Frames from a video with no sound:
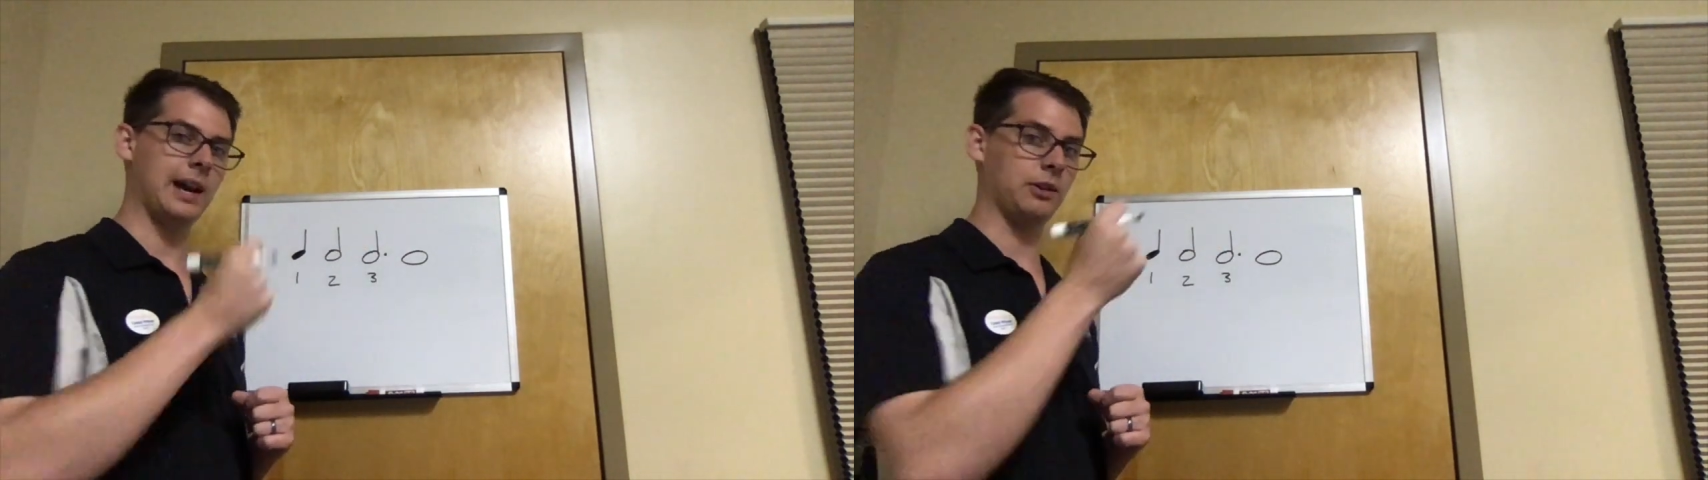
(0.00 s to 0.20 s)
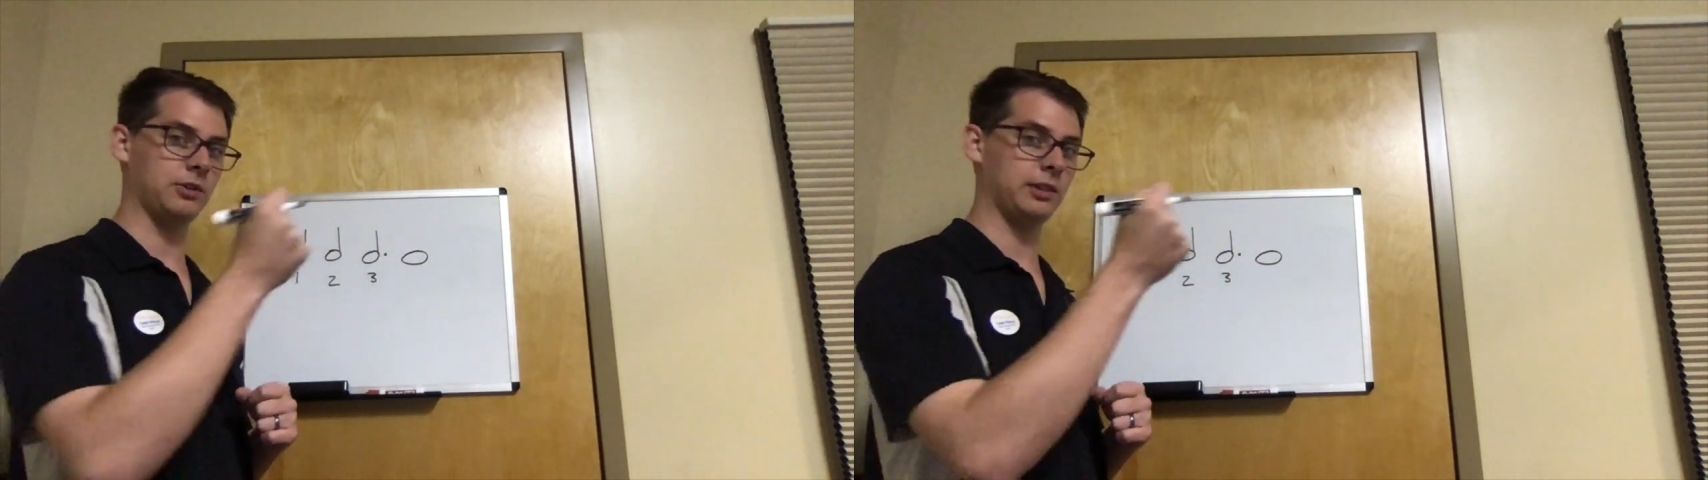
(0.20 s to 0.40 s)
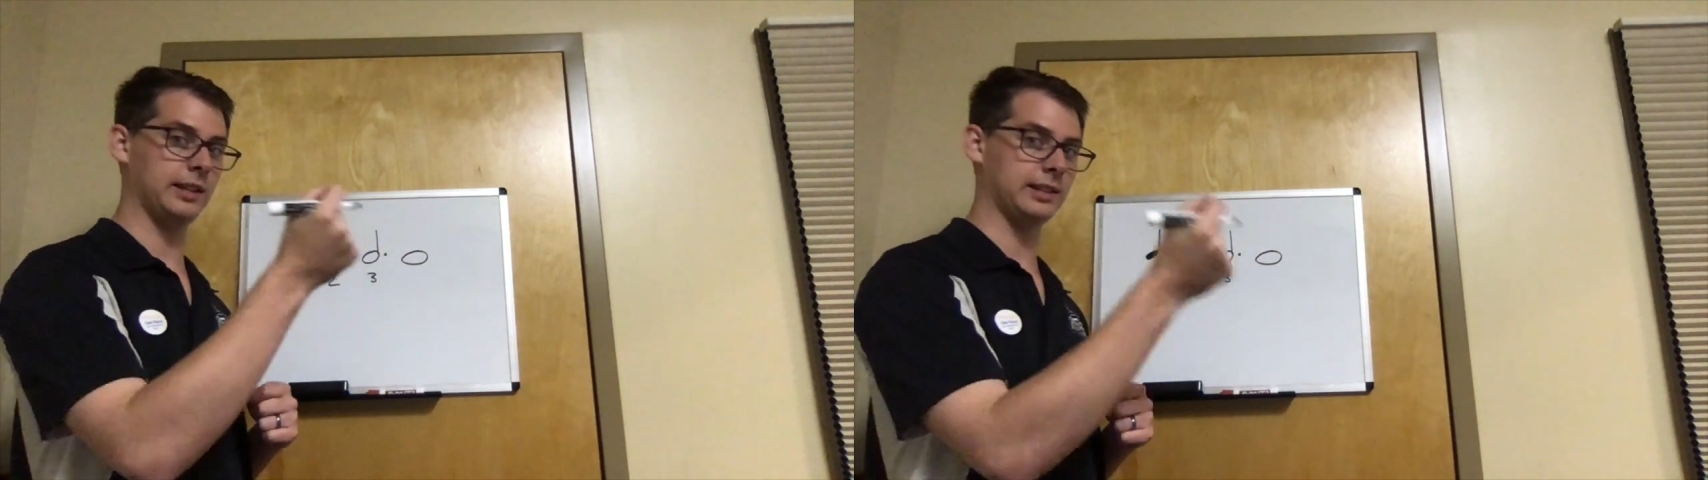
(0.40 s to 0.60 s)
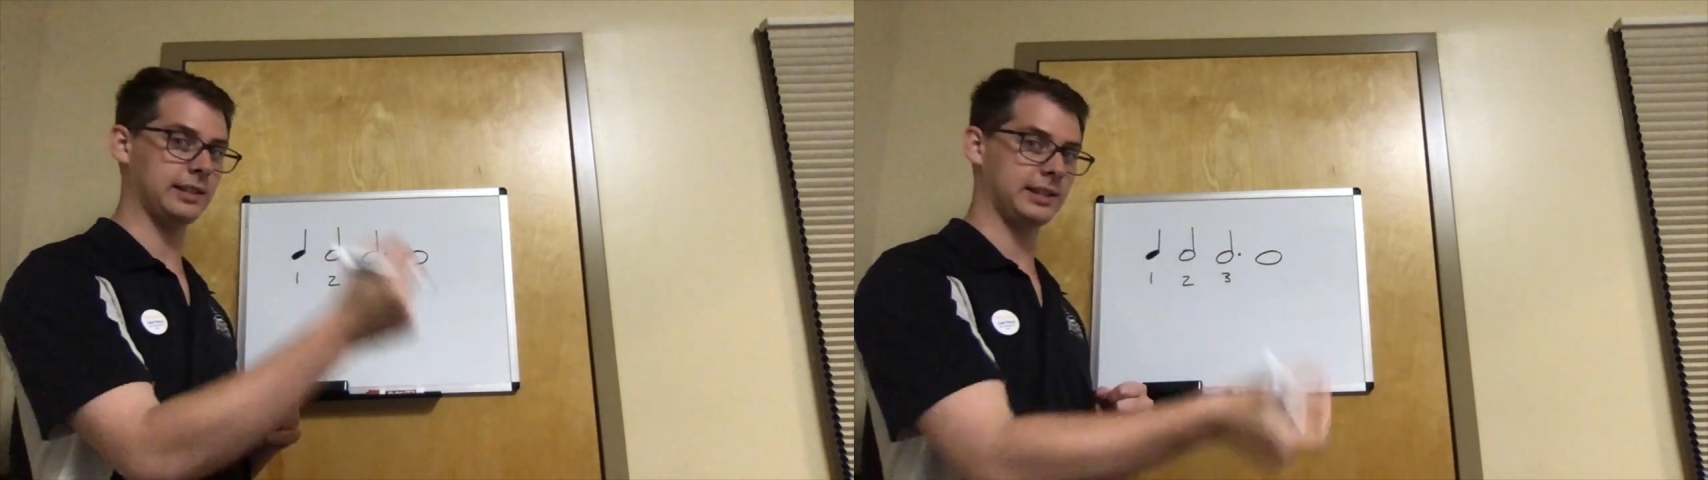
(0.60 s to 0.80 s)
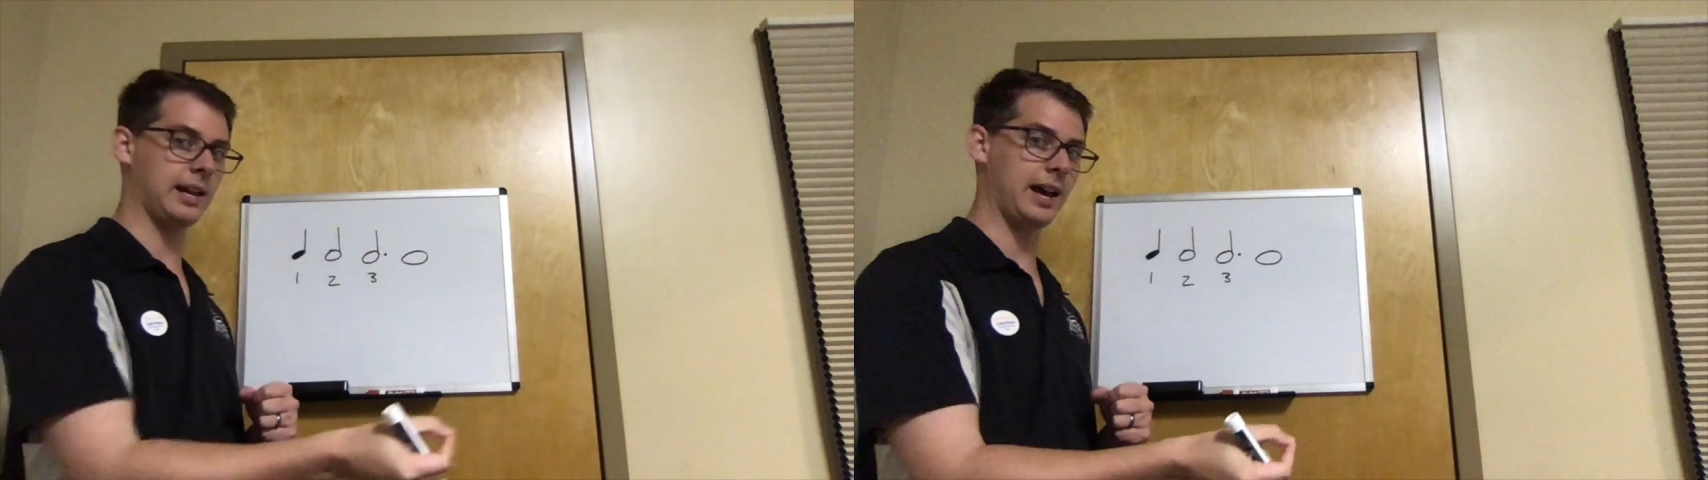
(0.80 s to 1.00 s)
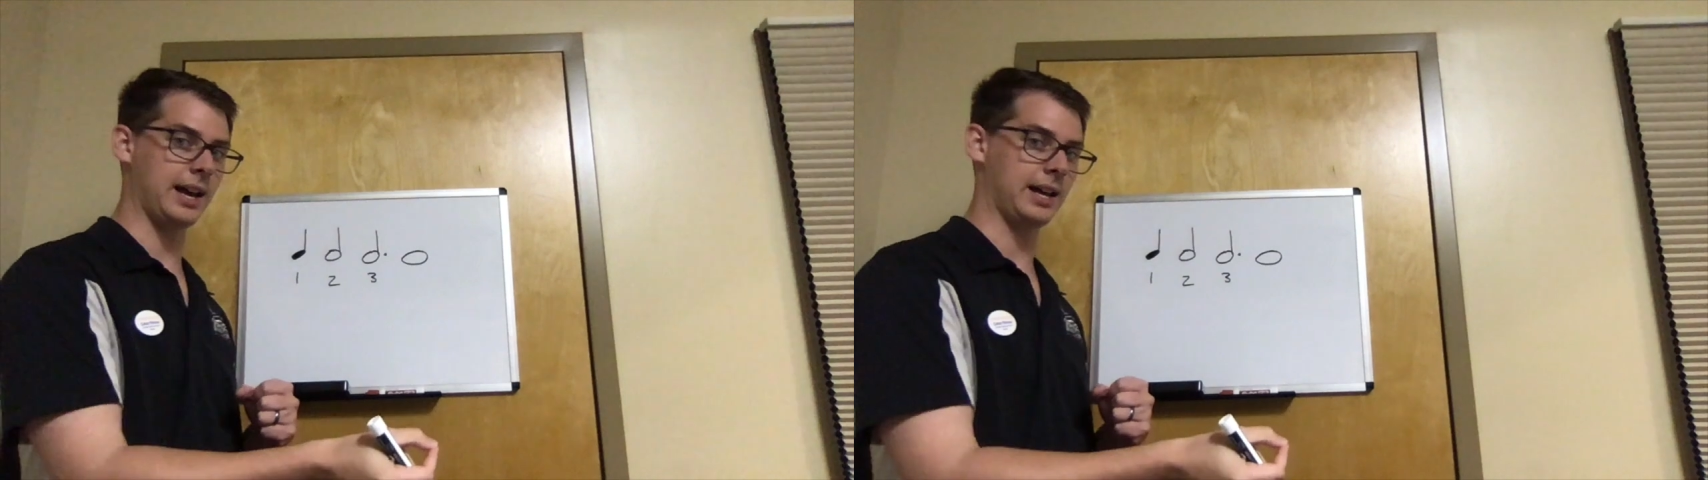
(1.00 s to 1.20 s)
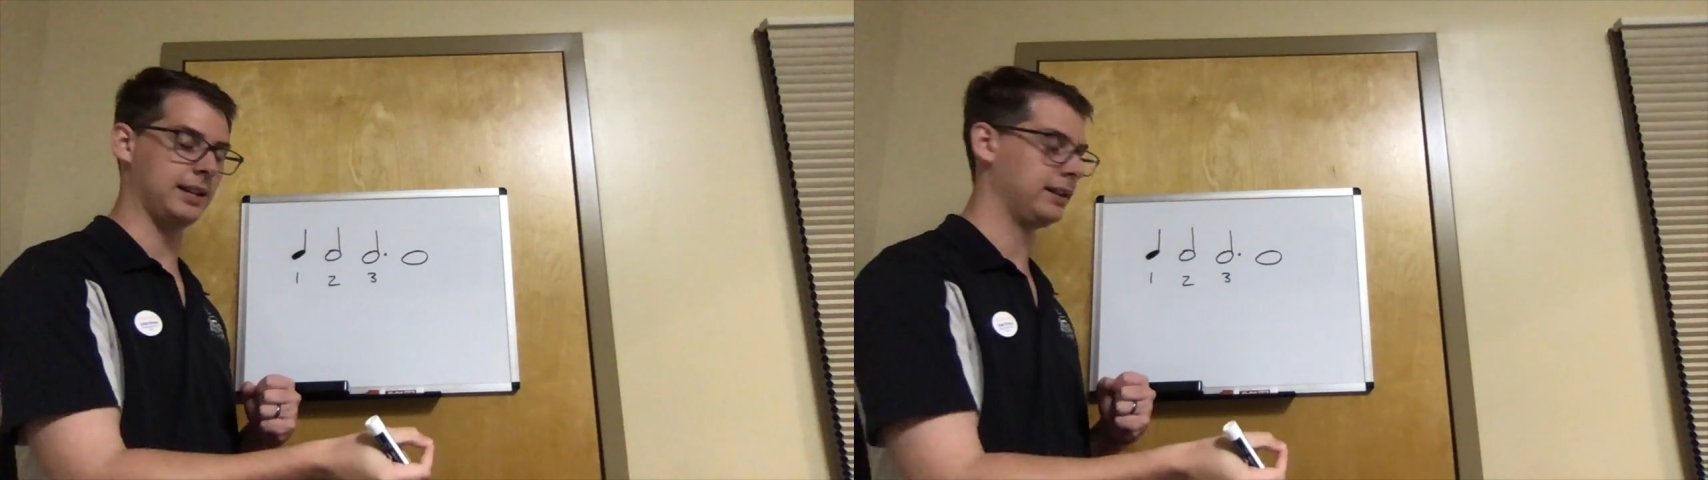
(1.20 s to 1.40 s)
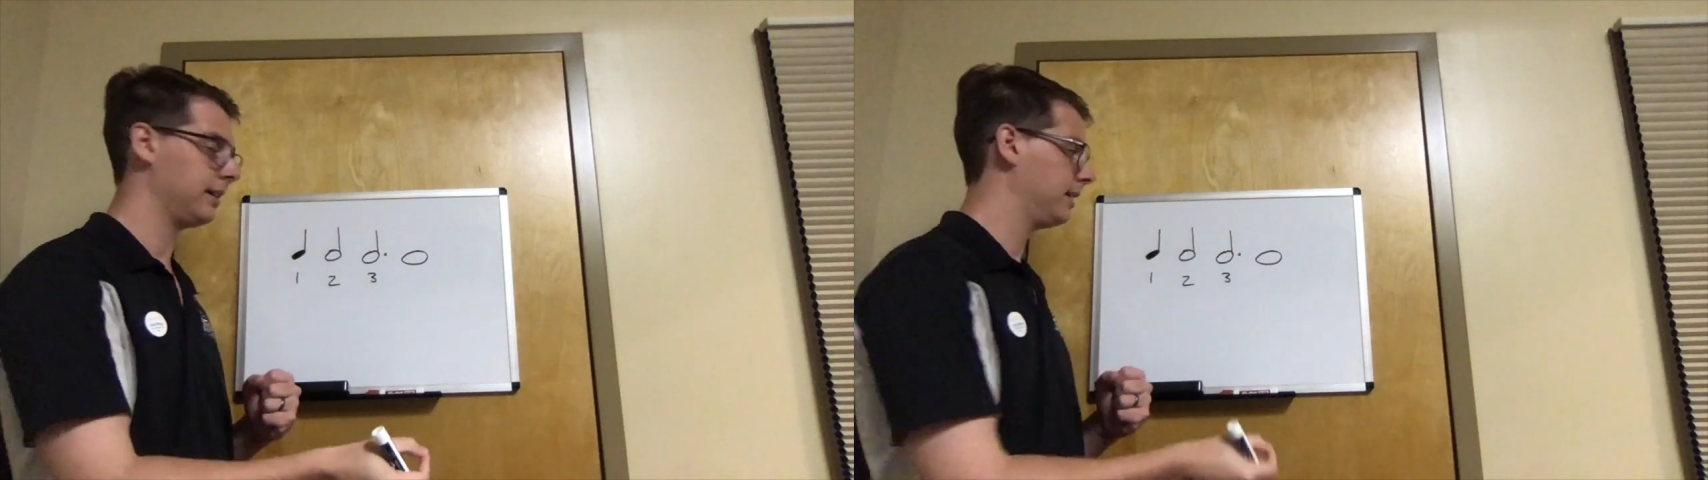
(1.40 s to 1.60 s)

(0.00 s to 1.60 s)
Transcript: out to the side